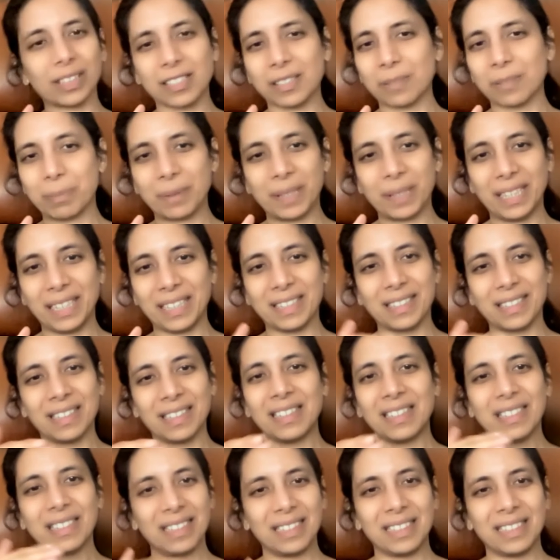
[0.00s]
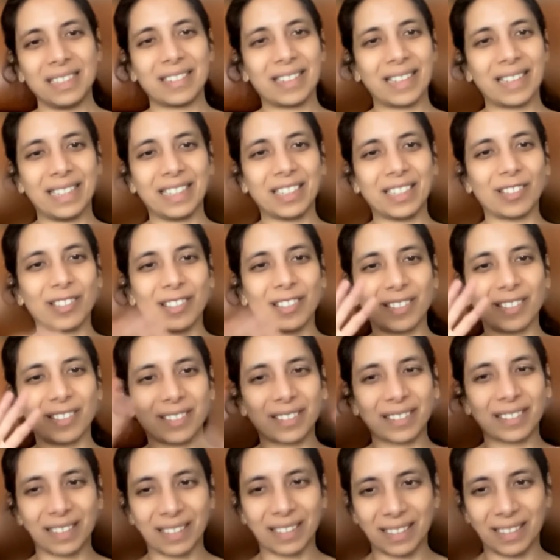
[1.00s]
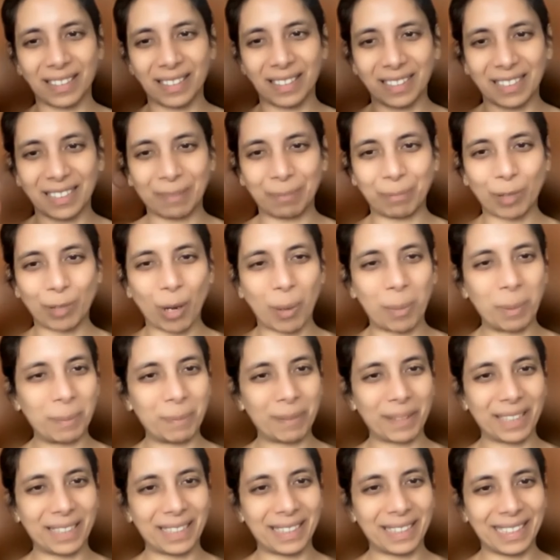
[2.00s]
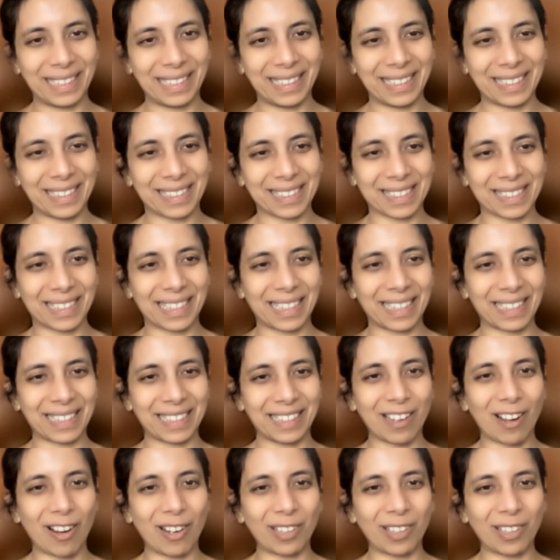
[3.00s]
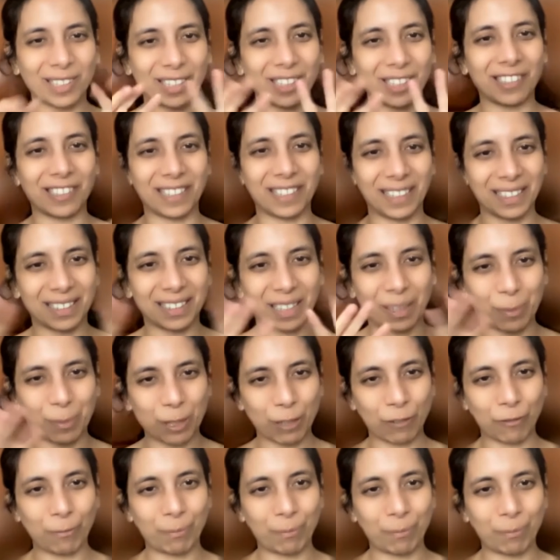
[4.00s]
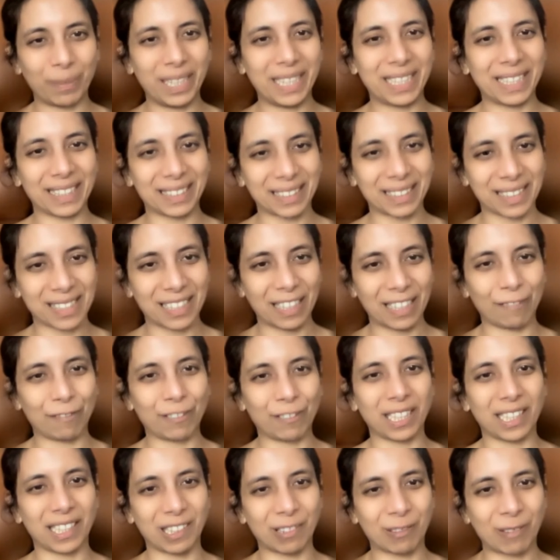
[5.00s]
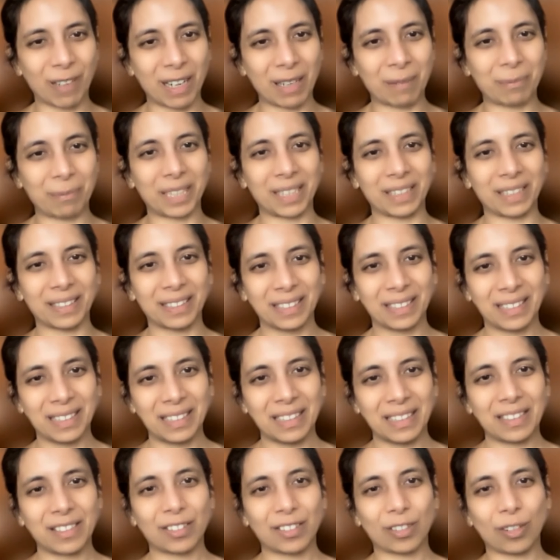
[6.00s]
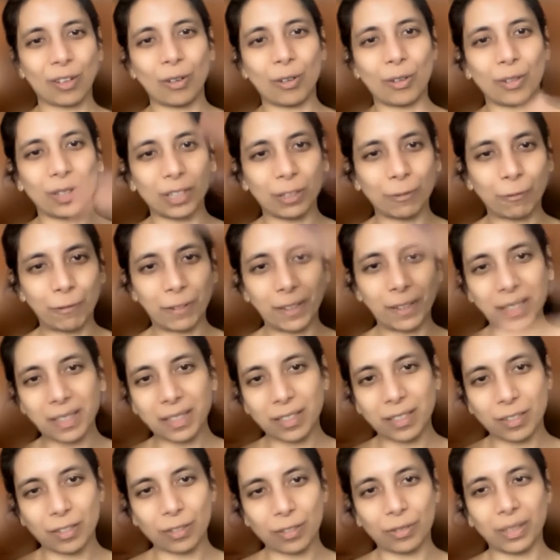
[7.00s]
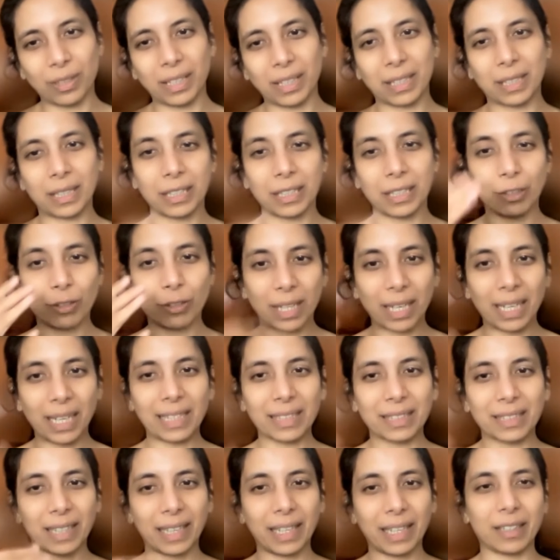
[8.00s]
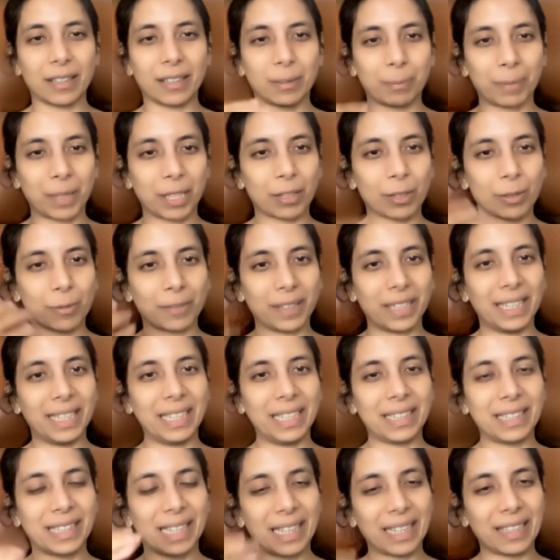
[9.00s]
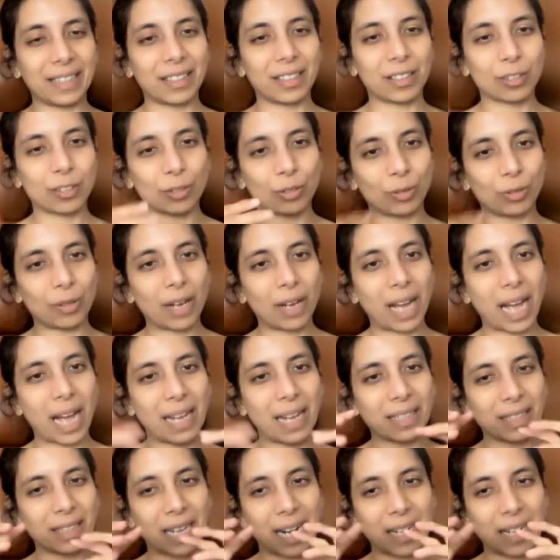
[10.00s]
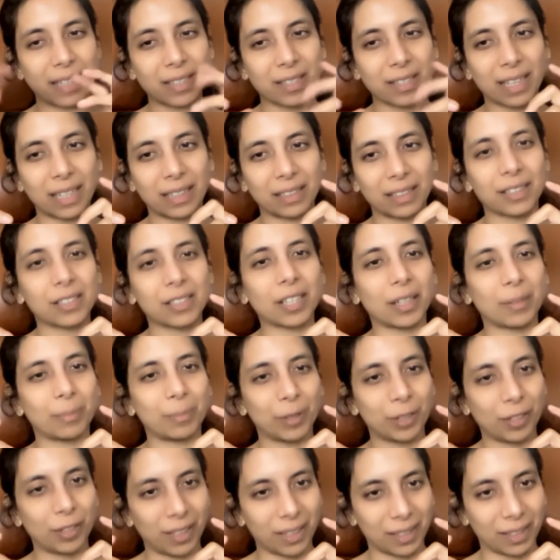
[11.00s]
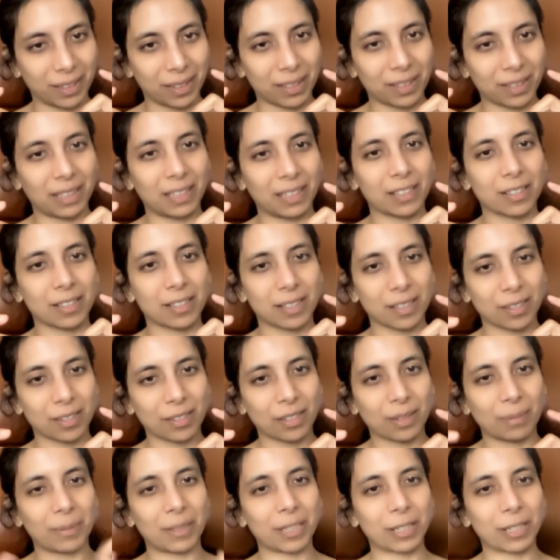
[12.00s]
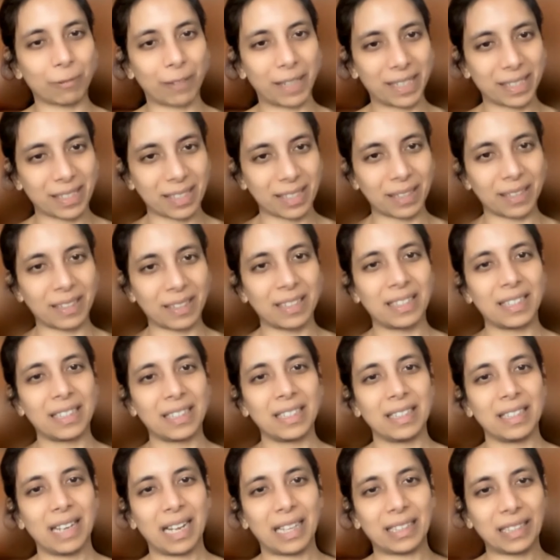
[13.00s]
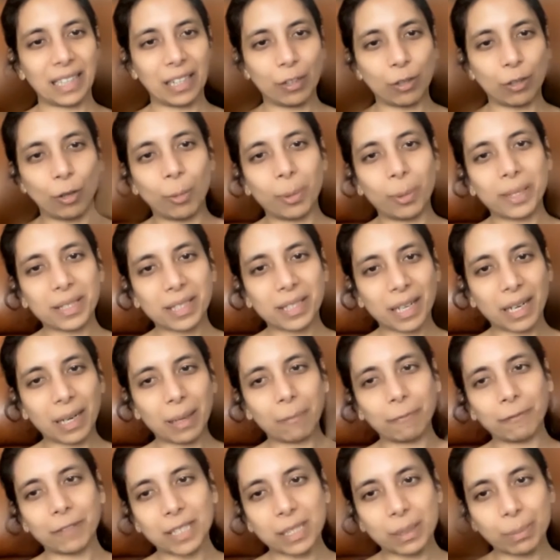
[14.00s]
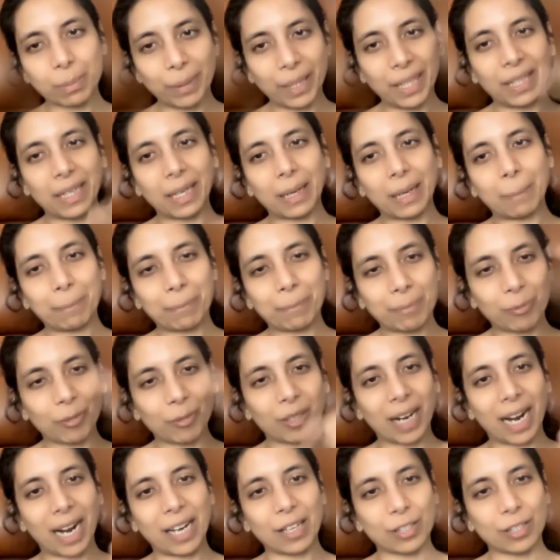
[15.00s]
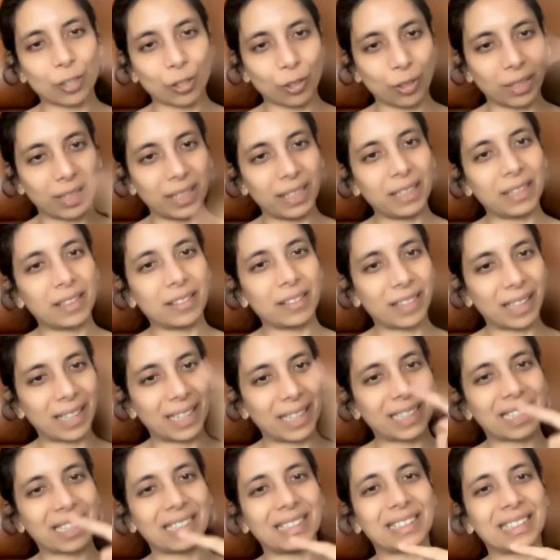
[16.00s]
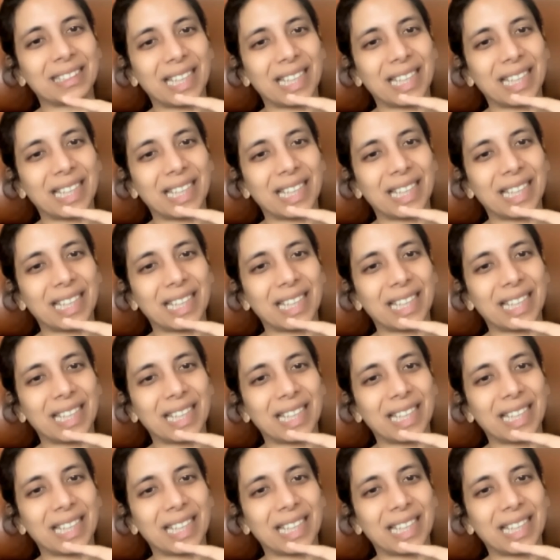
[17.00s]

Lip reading: the speed, right, your probability is like not good in terms of meeting the safety requirement. So you first do it, you collect data because we need data to understand the turbulence this system is facing. And then over time, we speed up gradually, right? And